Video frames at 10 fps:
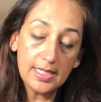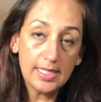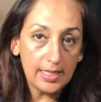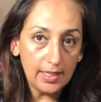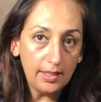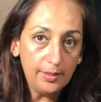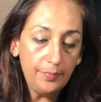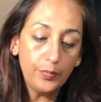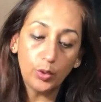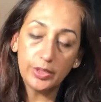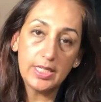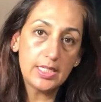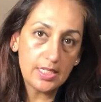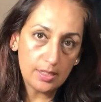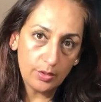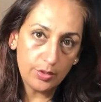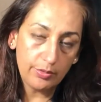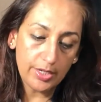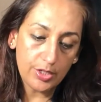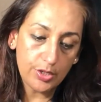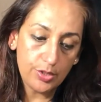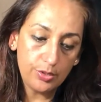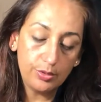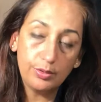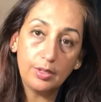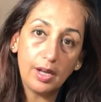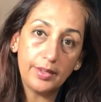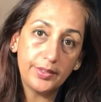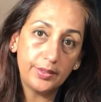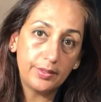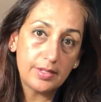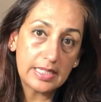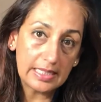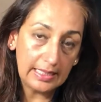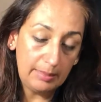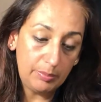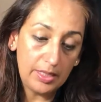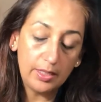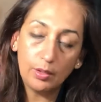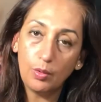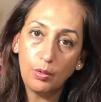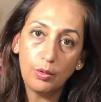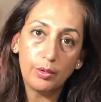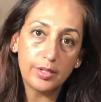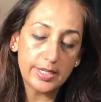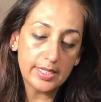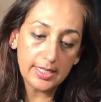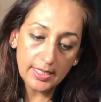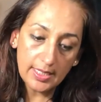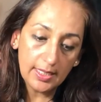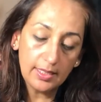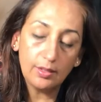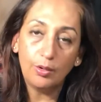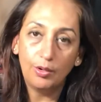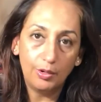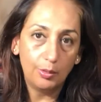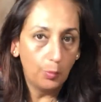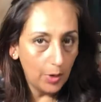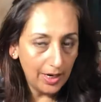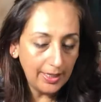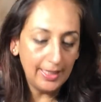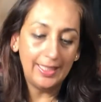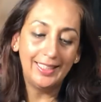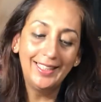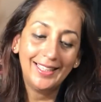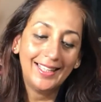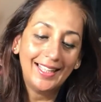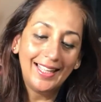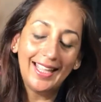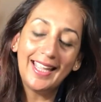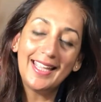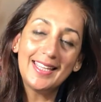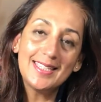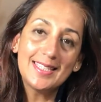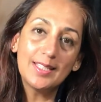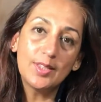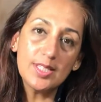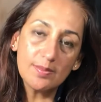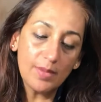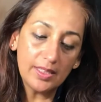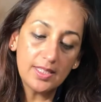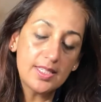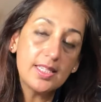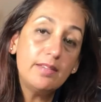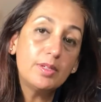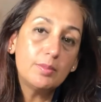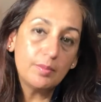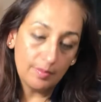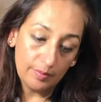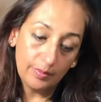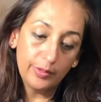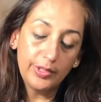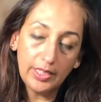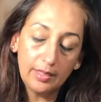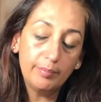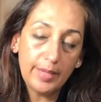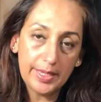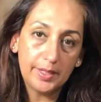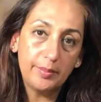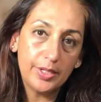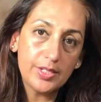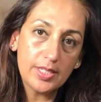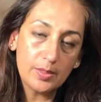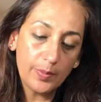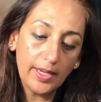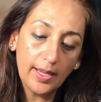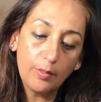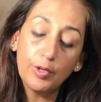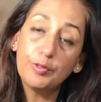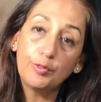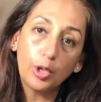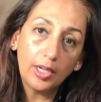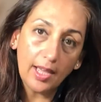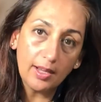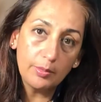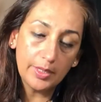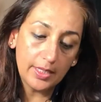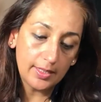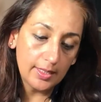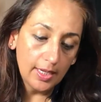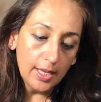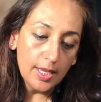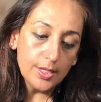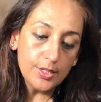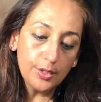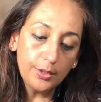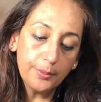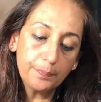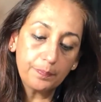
year Northeast is a good direction to either sleep in or sit in or work in, and this month it's even real better because it's bringing windfall luck with it. So